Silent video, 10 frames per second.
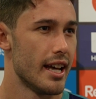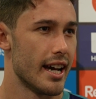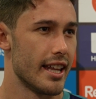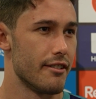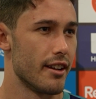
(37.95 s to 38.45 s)

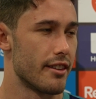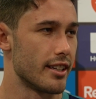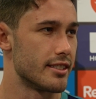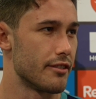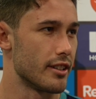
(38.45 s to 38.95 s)
how they run
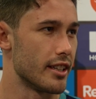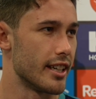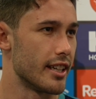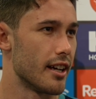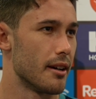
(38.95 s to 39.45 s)
things
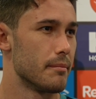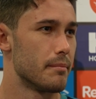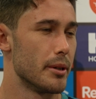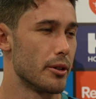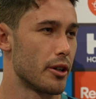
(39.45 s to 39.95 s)
differently
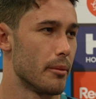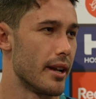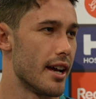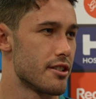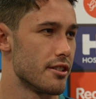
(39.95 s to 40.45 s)
and building
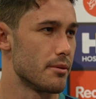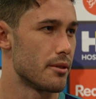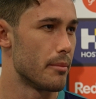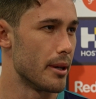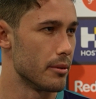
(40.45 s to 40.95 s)
combinations
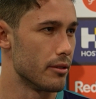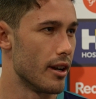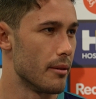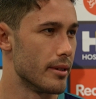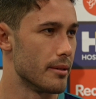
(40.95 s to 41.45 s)
with the people
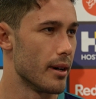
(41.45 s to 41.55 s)
around me.